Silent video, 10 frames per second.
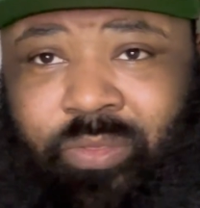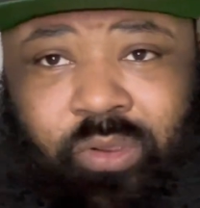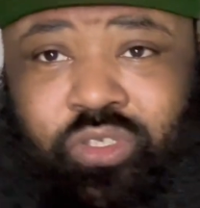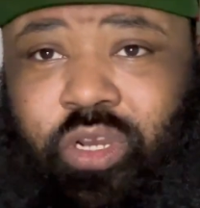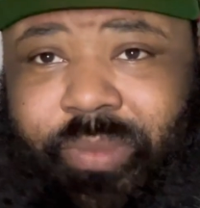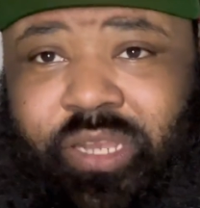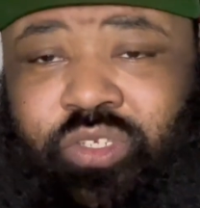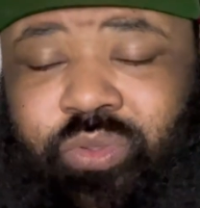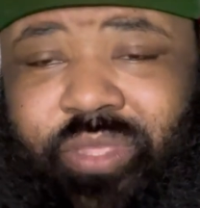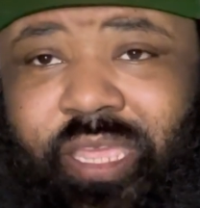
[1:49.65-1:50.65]
Those are going to be the
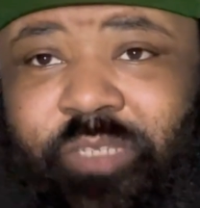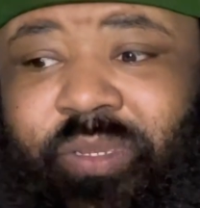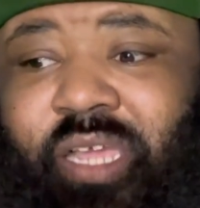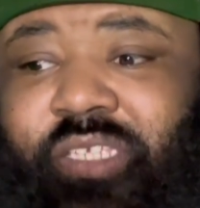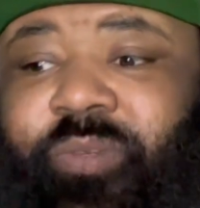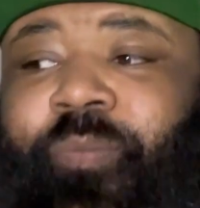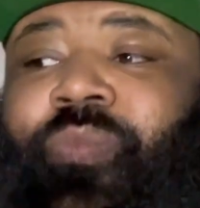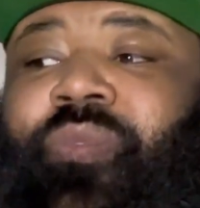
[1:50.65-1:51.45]
two things, because